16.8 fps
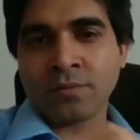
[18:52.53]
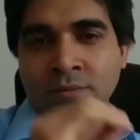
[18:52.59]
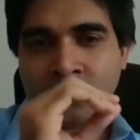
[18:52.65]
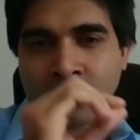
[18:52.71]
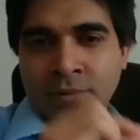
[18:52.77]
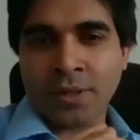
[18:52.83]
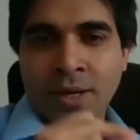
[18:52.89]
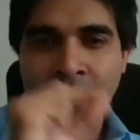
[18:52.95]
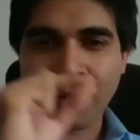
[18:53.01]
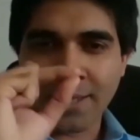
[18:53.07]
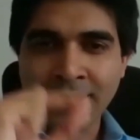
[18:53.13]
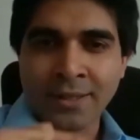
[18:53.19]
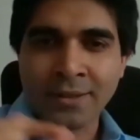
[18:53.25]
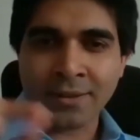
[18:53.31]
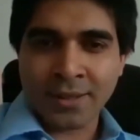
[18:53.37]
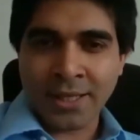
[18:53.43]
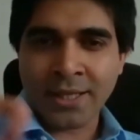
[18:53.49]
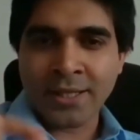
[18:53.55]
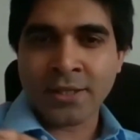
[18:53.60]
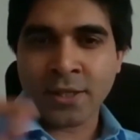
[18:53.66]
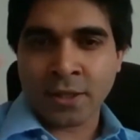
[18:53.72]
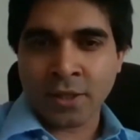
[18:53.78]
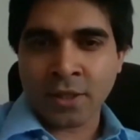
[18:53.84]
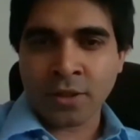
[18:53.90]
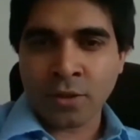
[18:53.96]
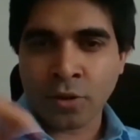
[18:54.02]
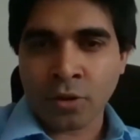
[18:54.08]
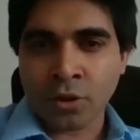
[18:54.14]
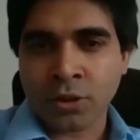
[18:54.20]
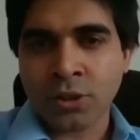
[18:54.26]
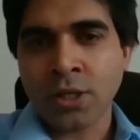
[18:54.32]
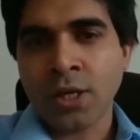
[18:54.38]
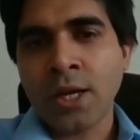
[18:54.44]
there are little internal goals.